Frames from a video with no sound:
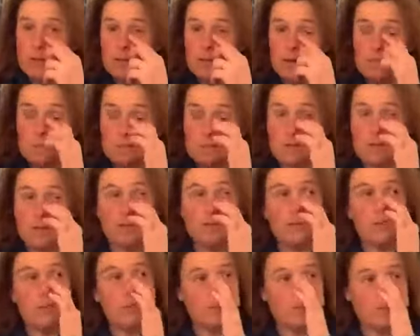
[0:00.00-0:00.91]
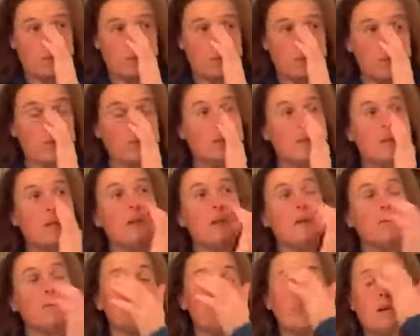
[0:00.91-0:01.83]
absolutely stick to my
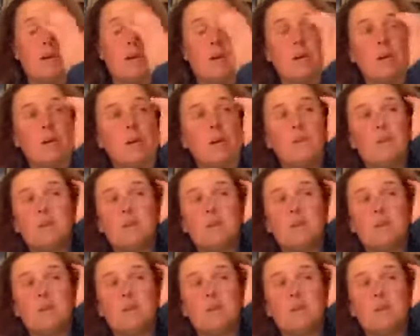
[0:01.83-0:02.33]
times mm-hmm.